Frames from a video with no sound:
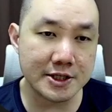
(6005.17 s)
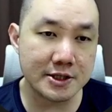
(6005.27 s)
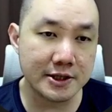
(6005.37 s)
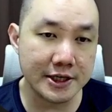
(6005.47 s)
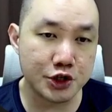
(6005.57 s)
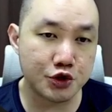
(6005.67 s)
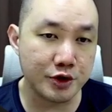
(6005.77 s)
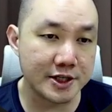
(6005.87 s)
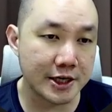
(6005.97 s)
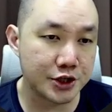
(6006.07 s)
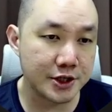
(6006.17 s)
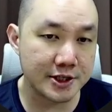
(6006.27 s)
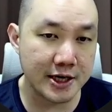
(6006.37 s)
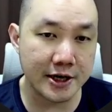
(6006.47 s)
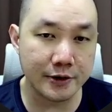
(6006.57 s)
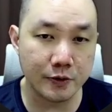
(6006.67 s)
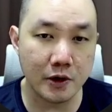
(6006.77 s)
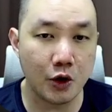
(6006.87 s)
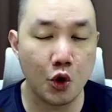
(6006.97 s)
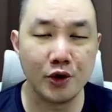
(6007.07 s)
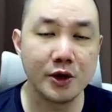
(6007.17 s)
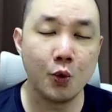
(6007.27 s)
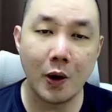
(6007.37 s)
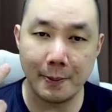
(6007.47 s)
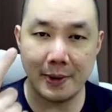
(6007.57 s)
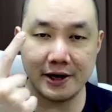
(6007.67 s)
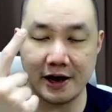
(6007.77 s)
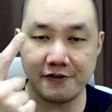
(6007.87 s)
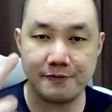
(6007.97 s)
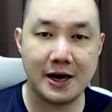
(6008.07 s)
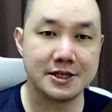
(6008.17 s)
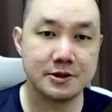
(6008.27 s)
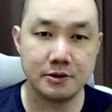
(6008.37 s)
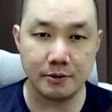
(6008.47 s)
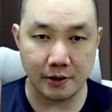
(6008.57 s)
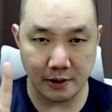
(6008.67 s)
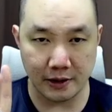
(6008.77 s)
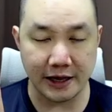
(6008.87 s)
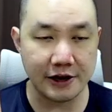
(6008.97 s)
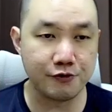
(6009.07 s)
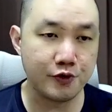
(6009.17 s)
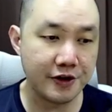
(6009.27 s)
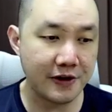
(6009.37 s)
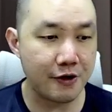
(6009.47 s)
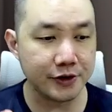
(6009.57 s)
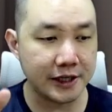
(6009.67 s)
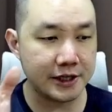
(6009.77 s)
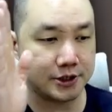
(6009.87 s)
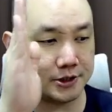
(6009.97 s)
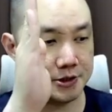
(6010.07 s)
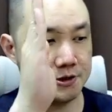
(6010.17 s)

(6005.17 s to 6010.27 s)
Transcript: this 3 section is done, only 1 month have passed. Like if everything is